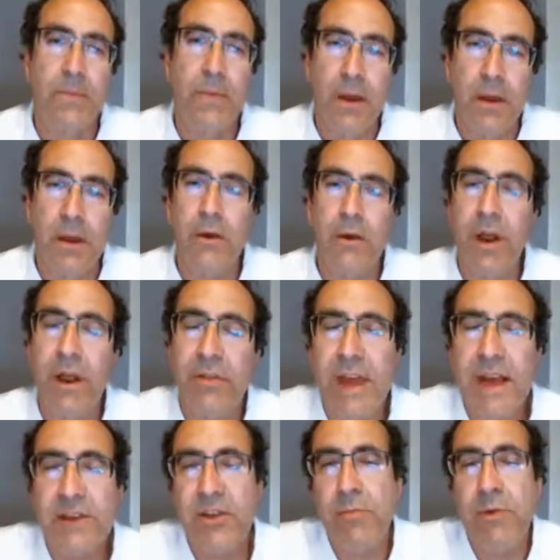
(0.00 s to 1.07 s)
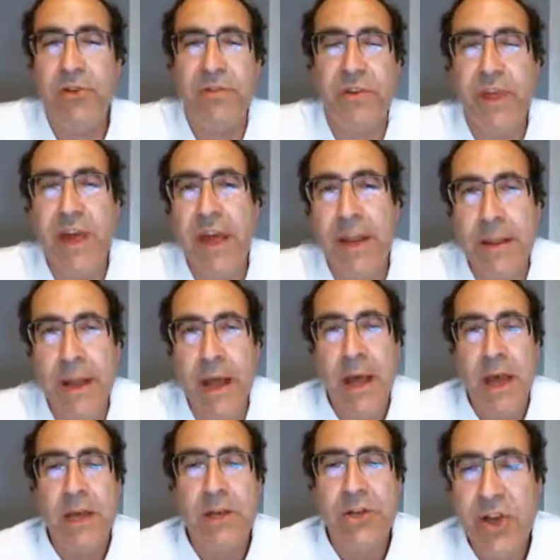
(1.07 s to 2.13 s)
Great. Thanks so much for that.
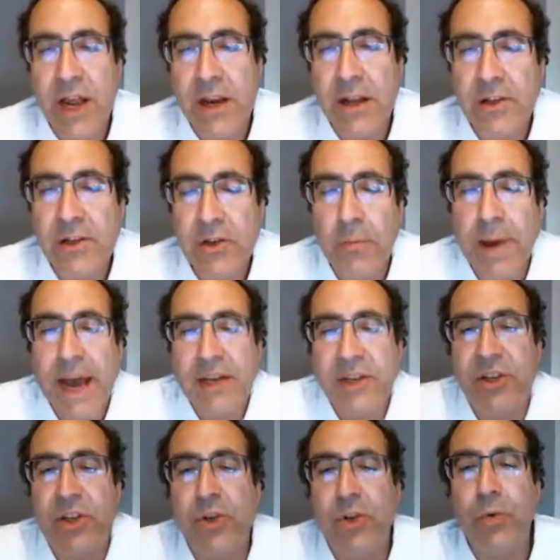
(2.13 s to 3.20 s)
Shannon, let's go back to you.